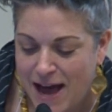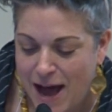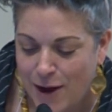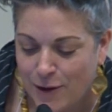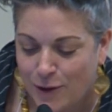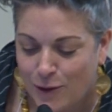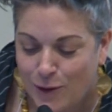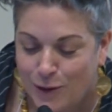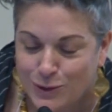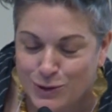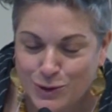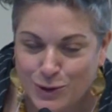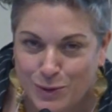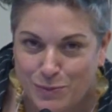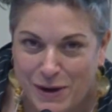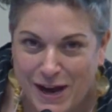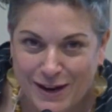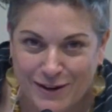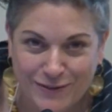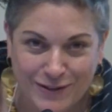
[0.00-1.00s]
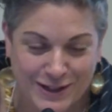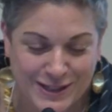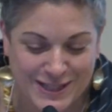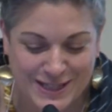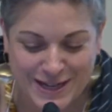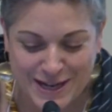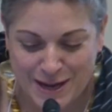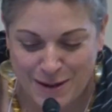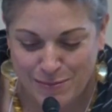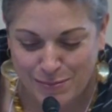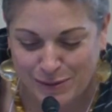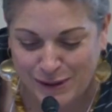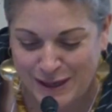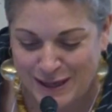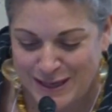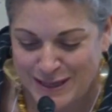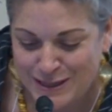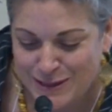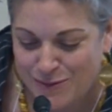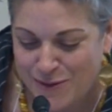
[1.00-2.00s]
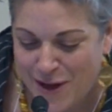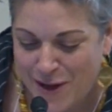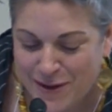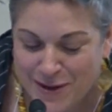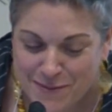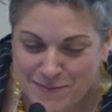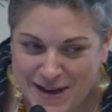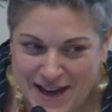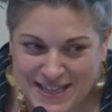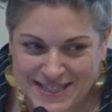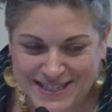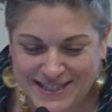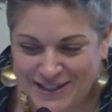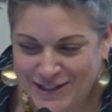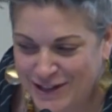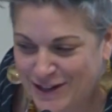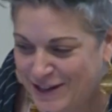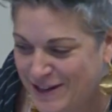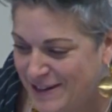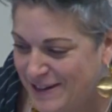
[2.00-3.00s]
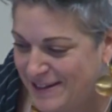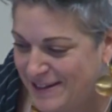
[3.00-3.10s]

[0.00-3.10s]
agricultural biodiversity. Please welcome Ester.